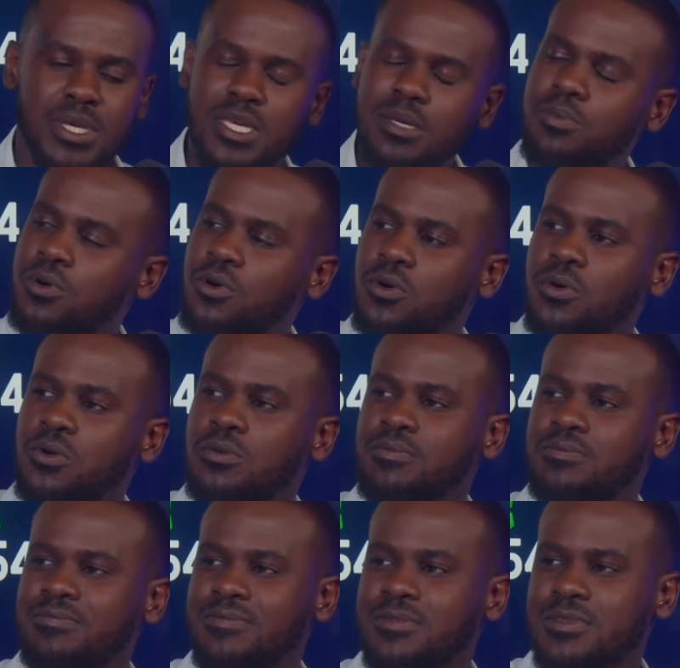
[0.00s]
people
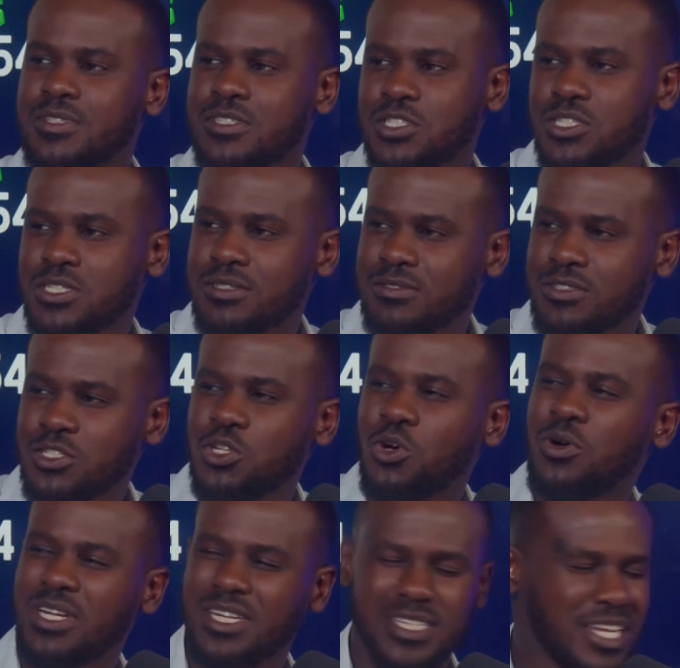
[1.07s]

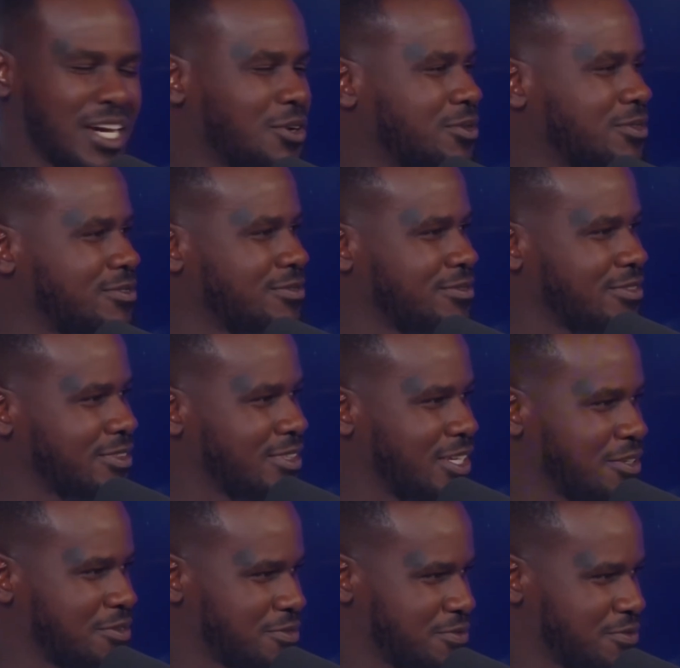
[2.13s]
tone it down, if